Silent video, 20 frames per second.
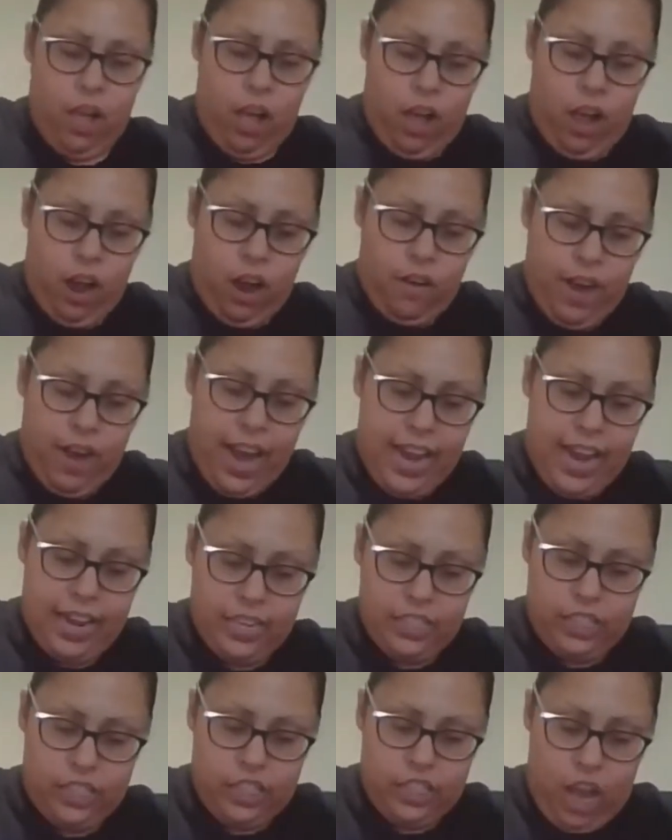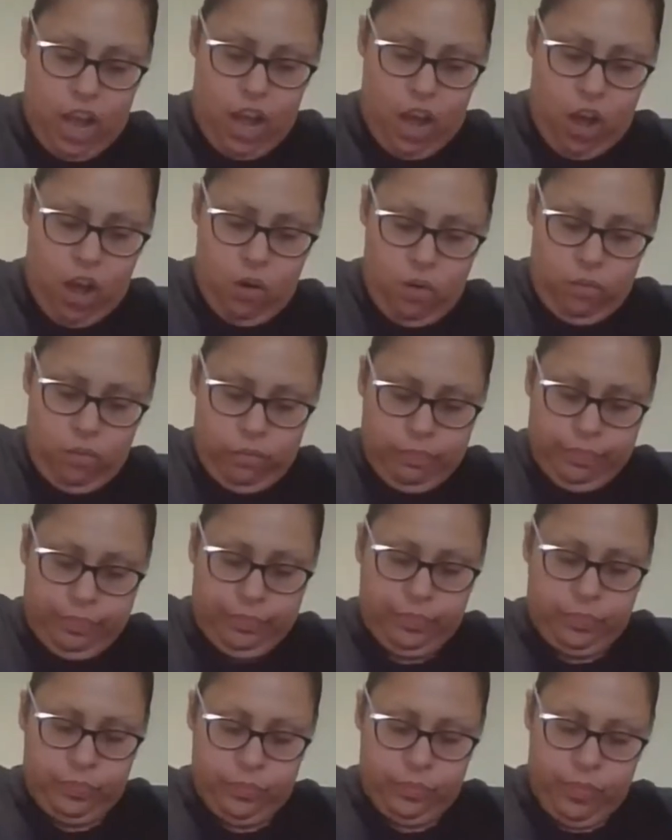All right, so
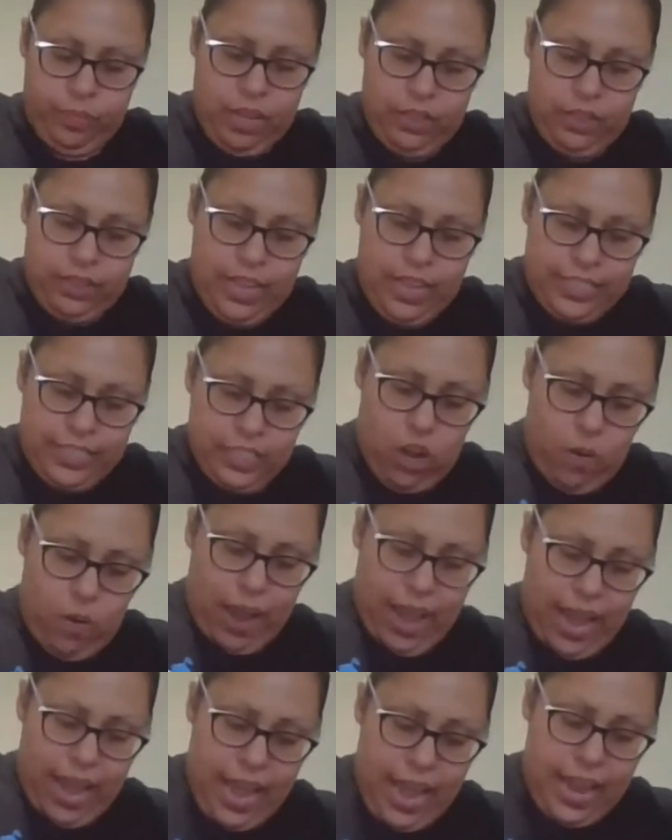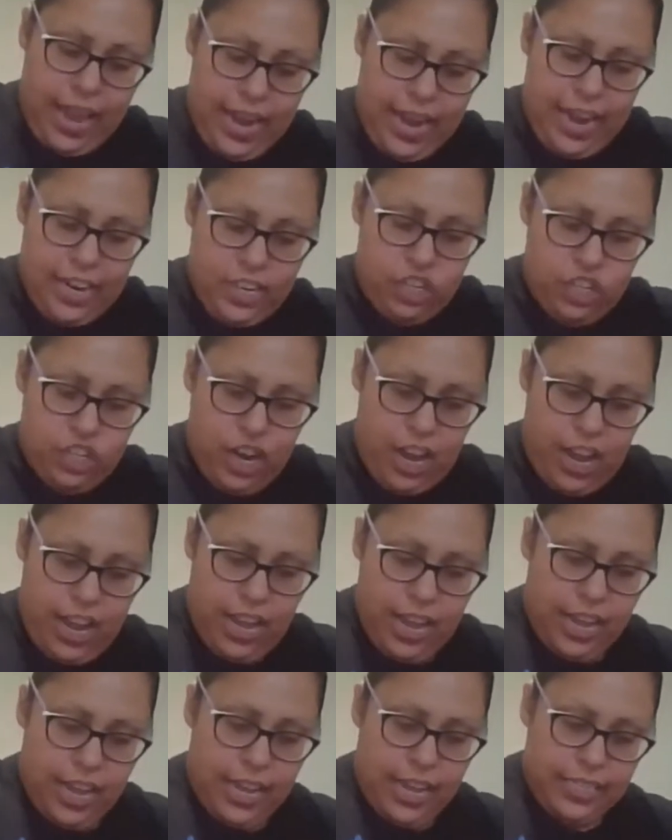let's go ahead and
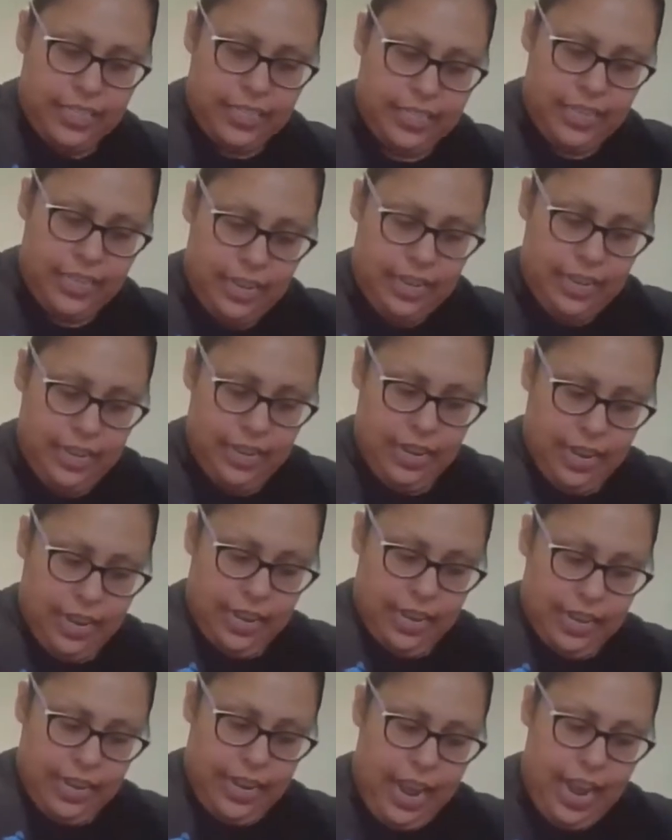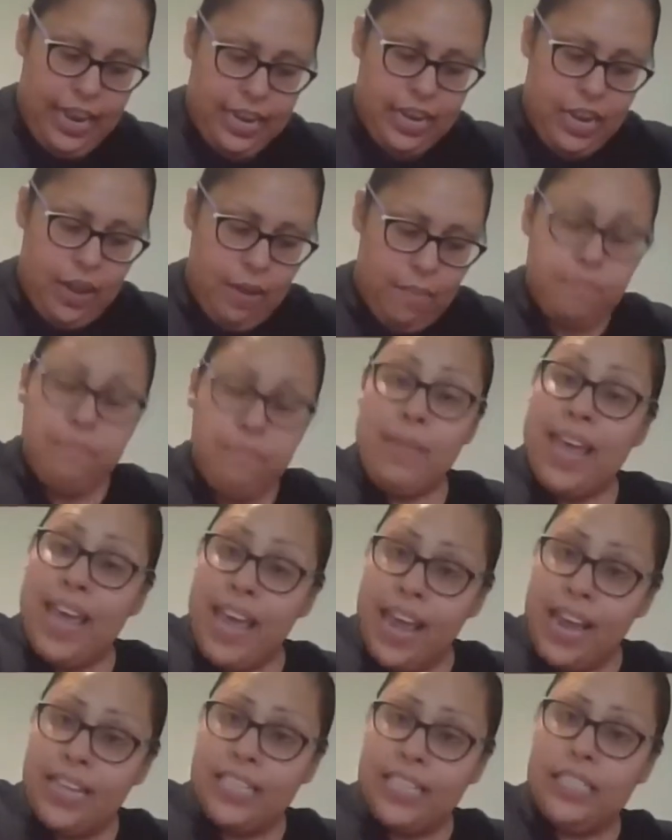just kind of
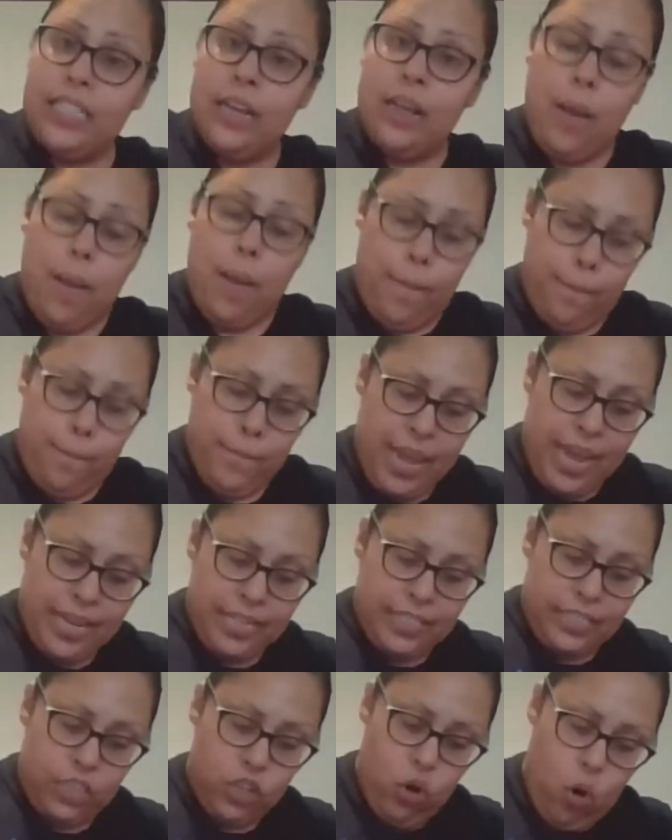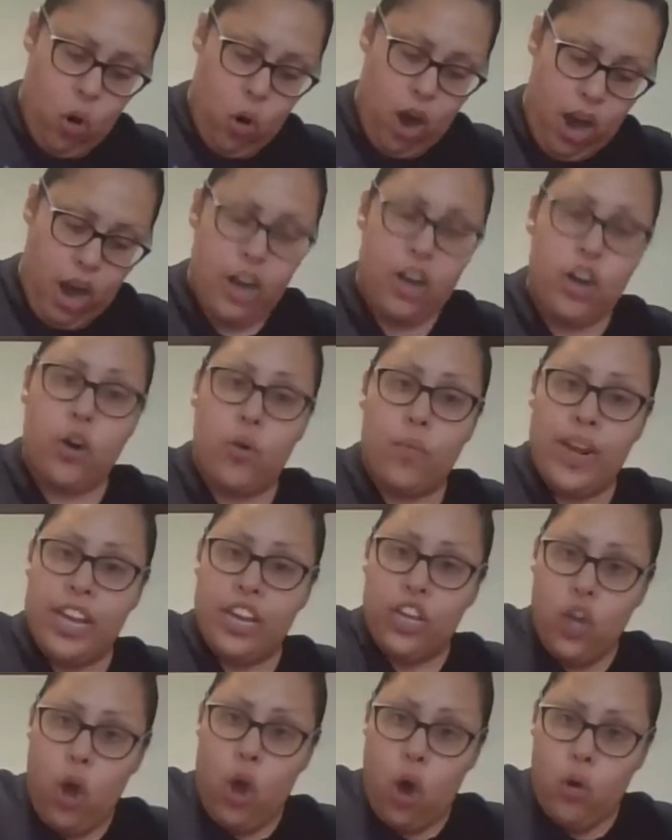mix your
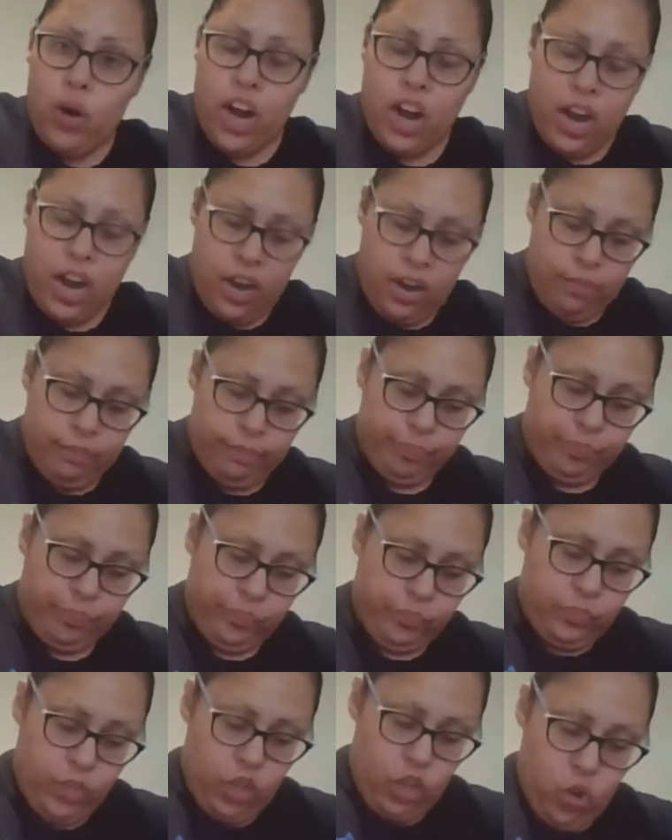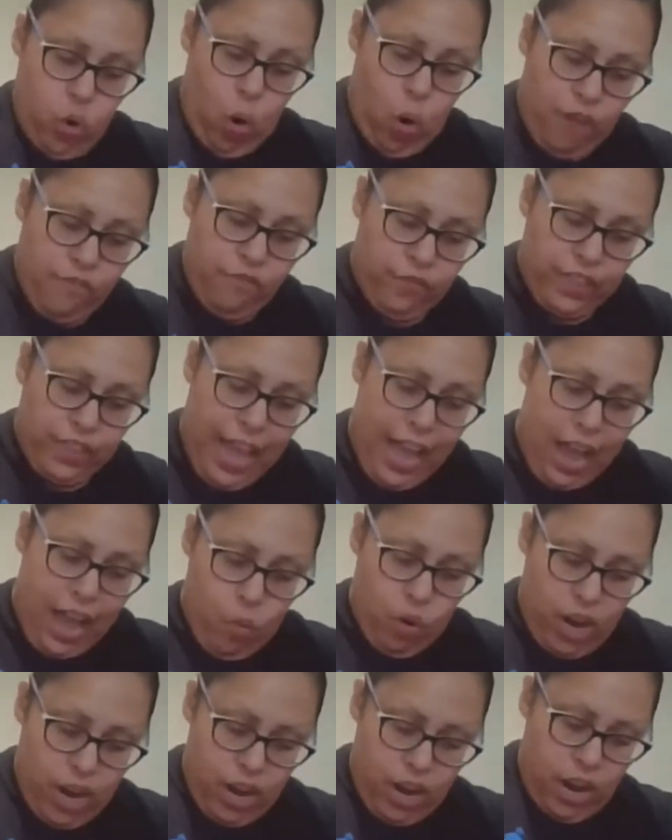Greek yogurt, your
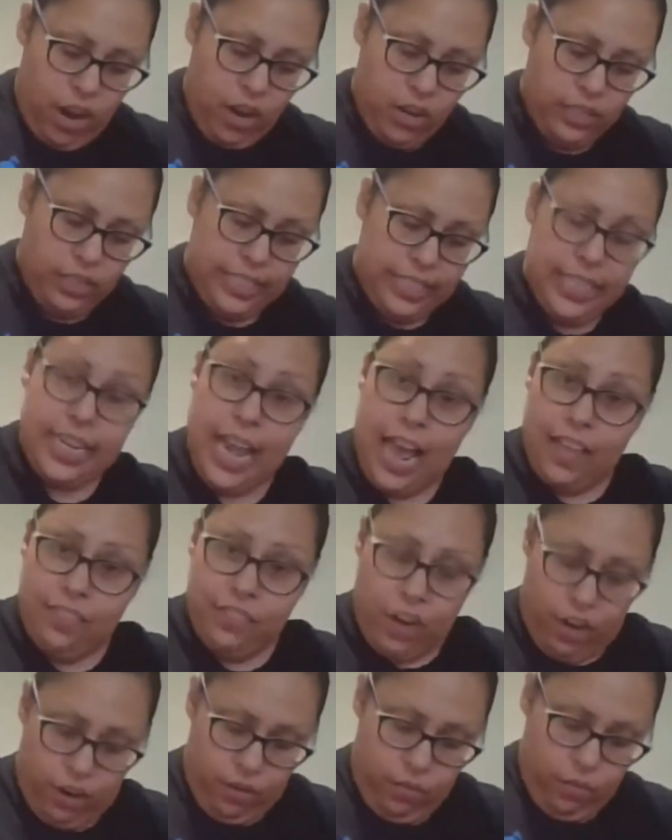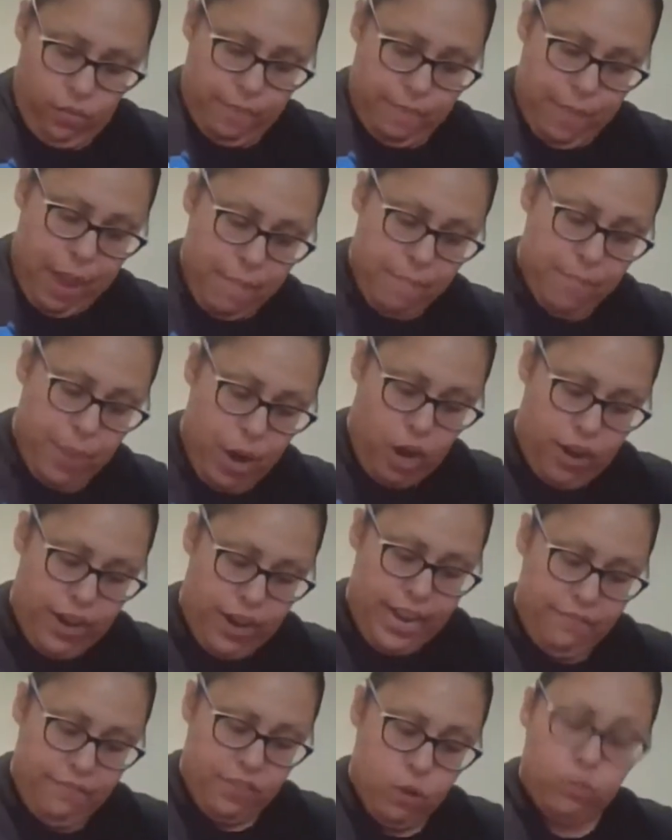flour together. Remember,
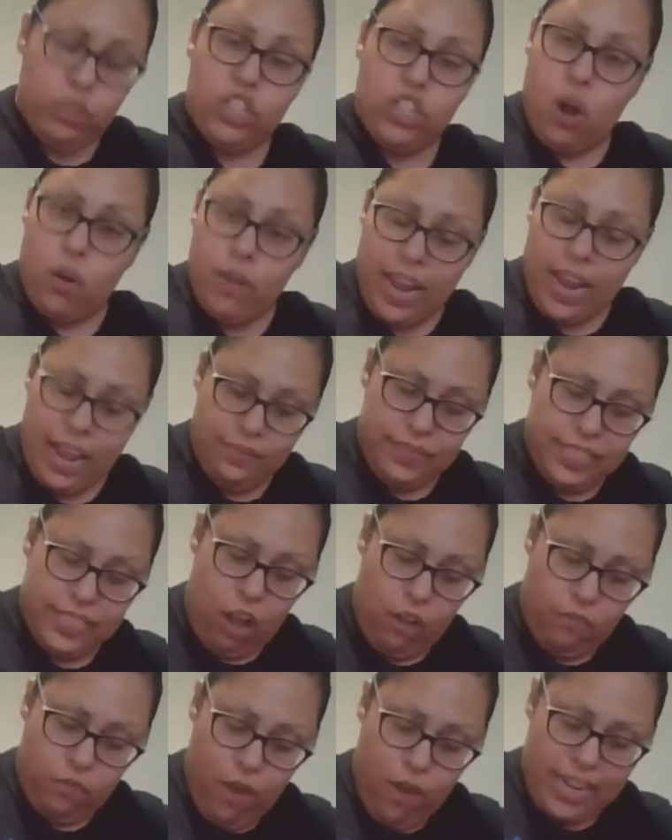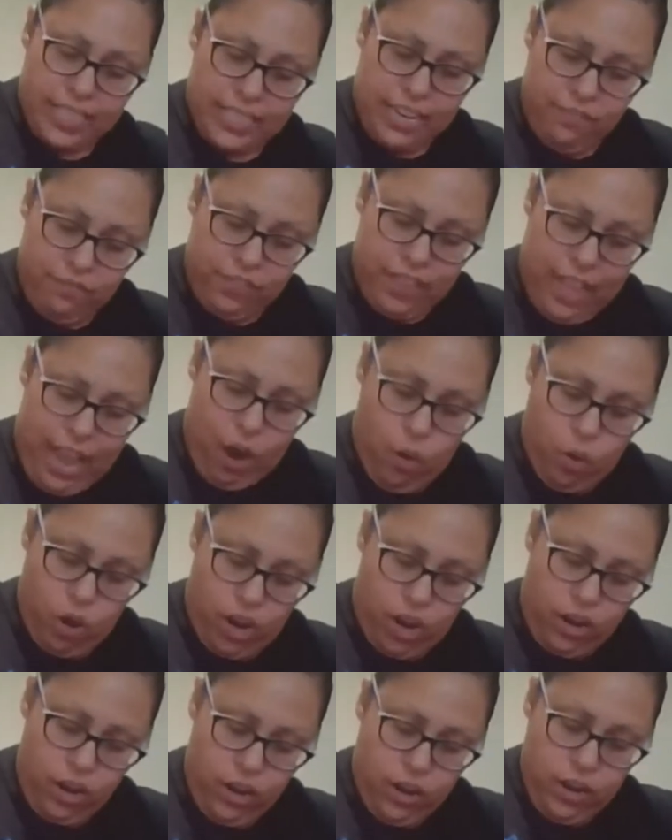if you don't have self-rising
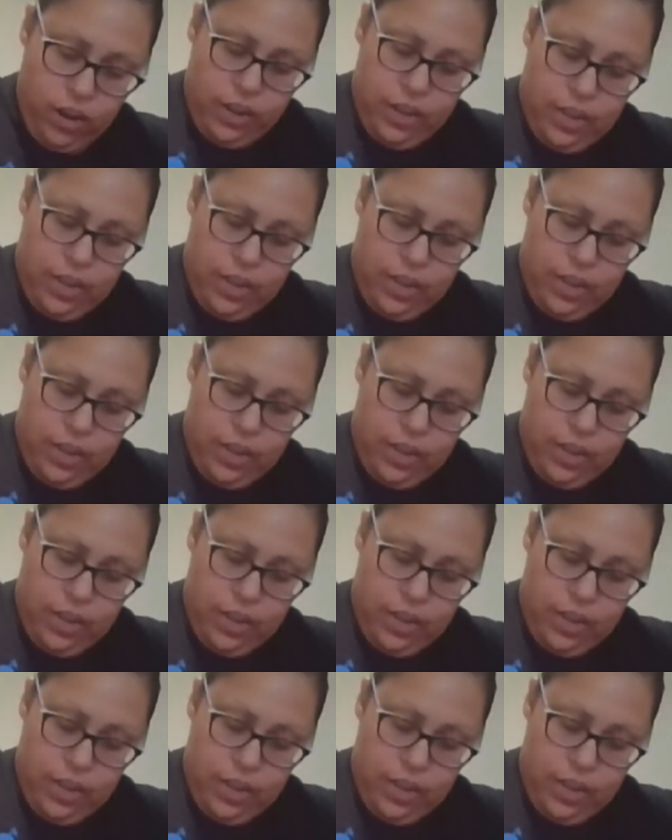flour,